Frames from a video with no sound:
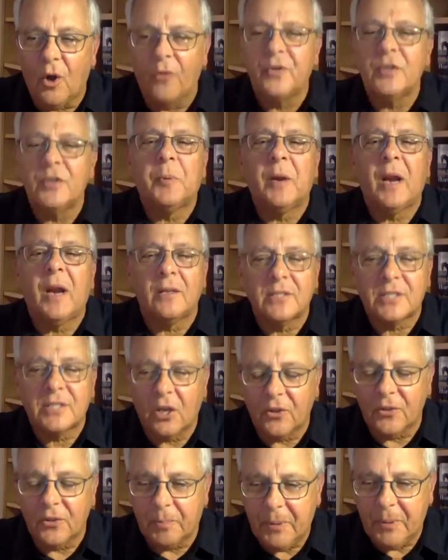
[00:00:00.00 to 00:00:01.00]
this, but I'll
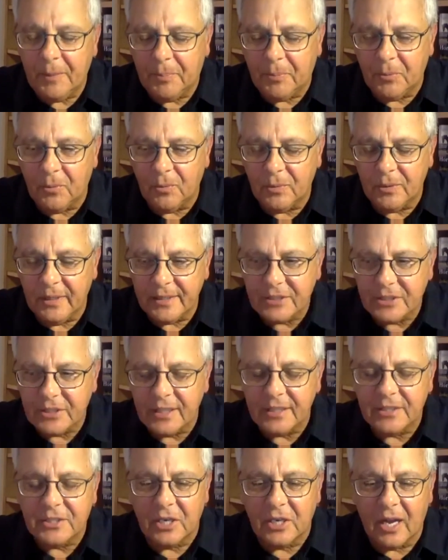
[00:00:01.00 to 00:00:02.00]
tell the people
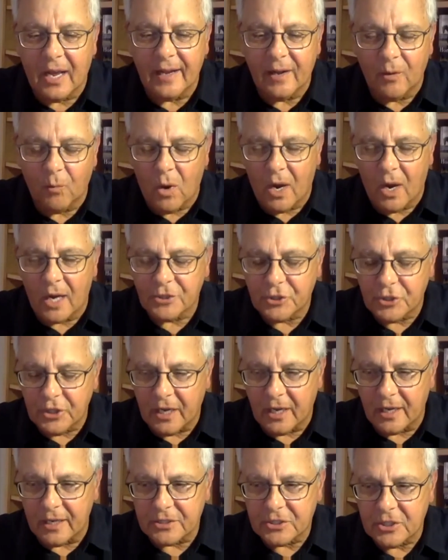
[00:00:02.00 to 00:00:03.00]
listening tonight and watching
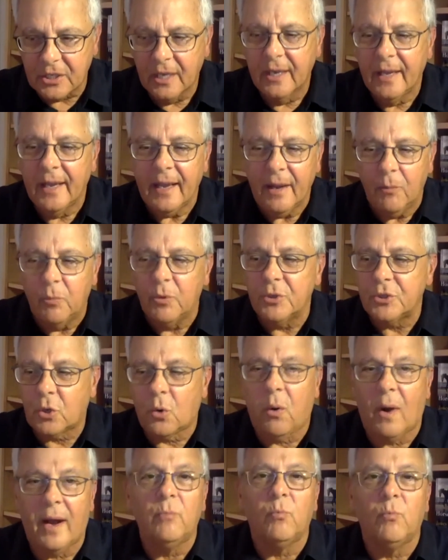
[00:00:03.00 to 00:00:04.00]
us, it was
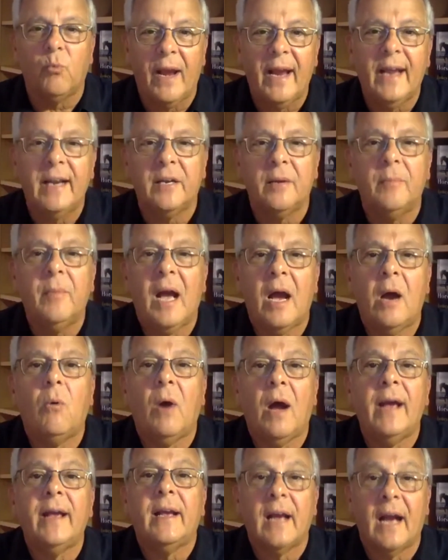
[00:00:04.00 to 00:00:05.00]
quite random how
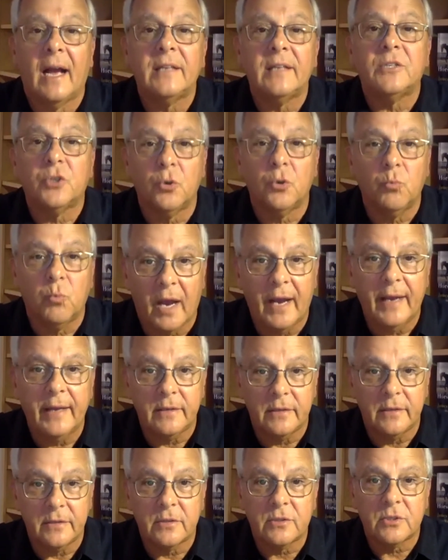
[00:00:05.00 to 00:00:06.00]
I got to
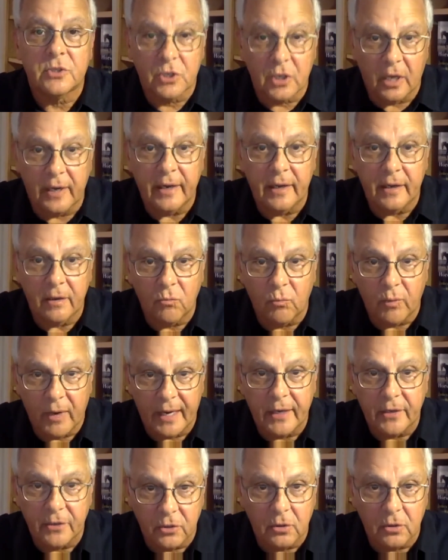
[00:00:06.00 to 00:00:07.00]
write Sonny
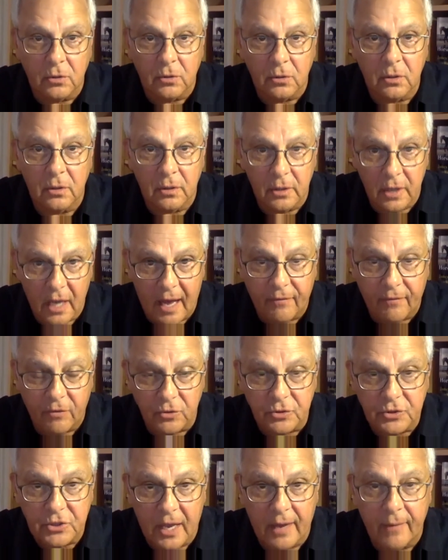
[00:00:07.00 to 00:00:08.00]
Randall
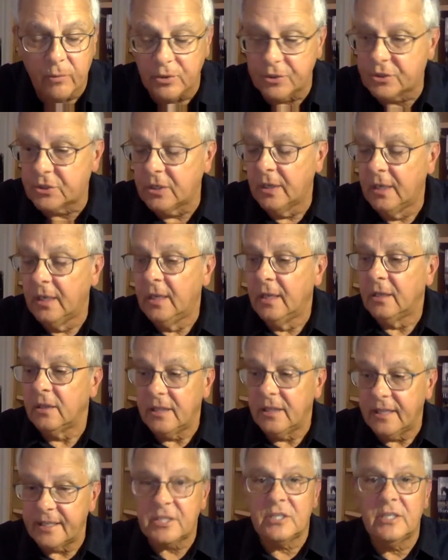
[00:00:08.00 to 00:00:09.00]
novels. I was
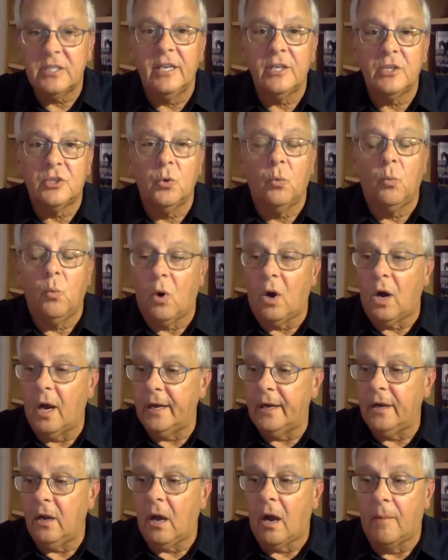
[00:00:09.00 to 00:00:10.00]
listening to
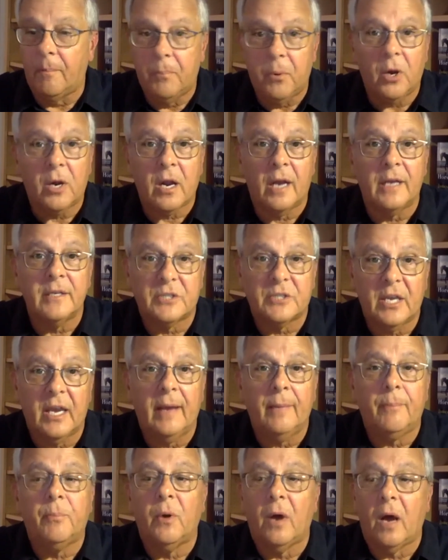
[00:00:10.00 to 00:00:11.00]
a book on
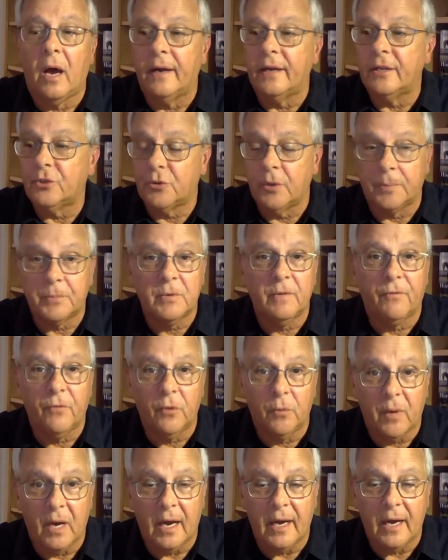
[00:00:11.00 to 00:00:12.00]
tape on a trip to
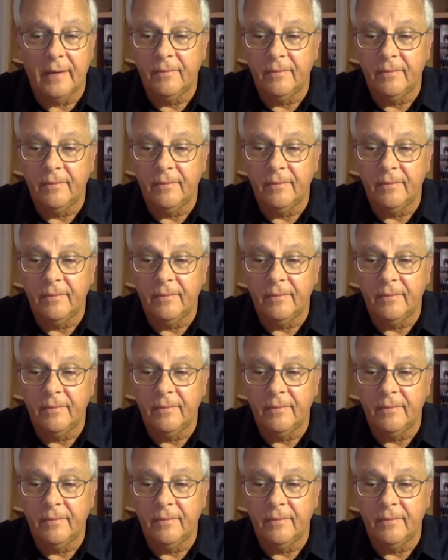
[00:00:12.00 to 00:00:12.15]
Vermont.